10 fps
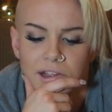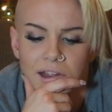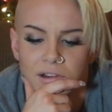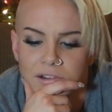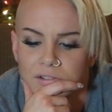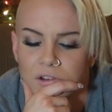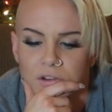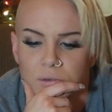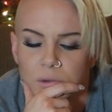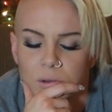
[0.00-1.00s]
I don't even
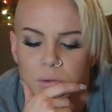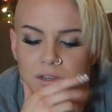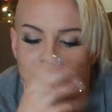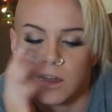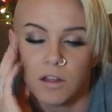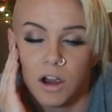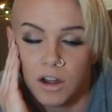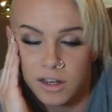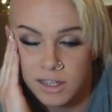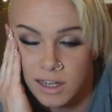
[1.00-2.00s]
know what it was,
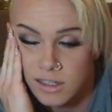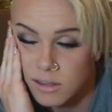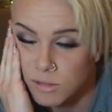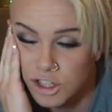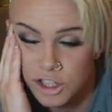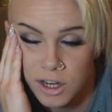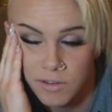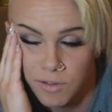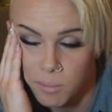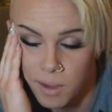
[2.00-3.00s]
L-carnitine, some shit
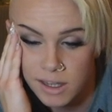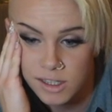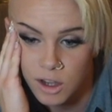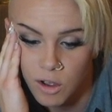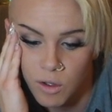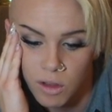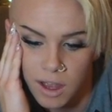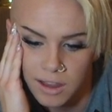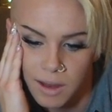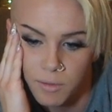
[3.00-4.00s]
from Mexico,
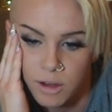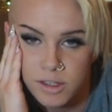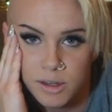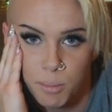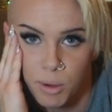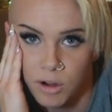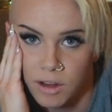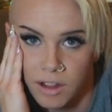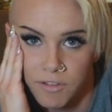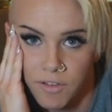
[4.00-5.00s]
like that used to burn
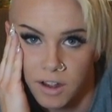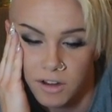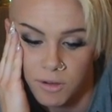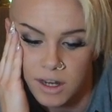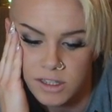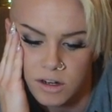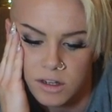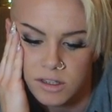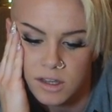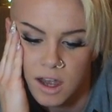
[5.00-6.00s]
like fucking
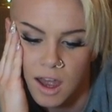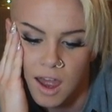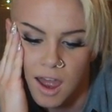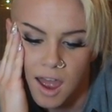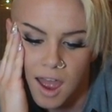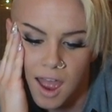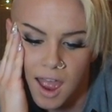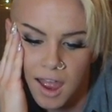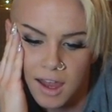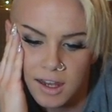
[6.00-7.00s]
razors.
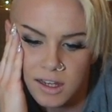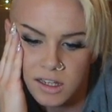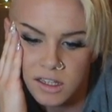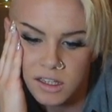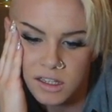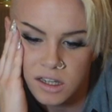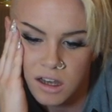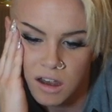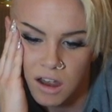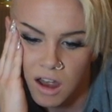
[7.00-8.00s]
And
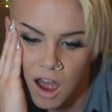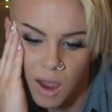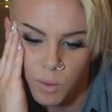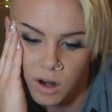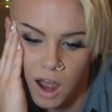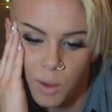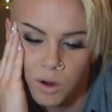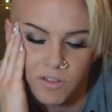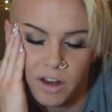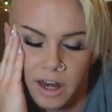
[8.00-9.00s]
I would
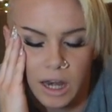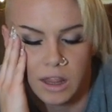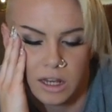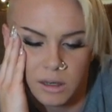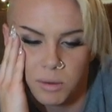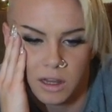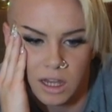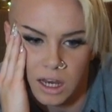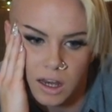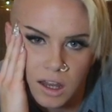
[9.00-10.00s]
have done anything to be
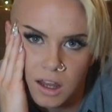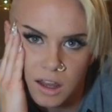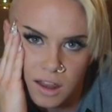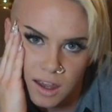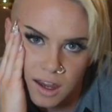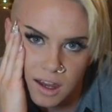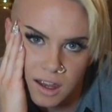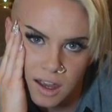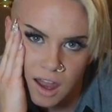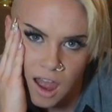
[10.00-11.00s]
lean. Like,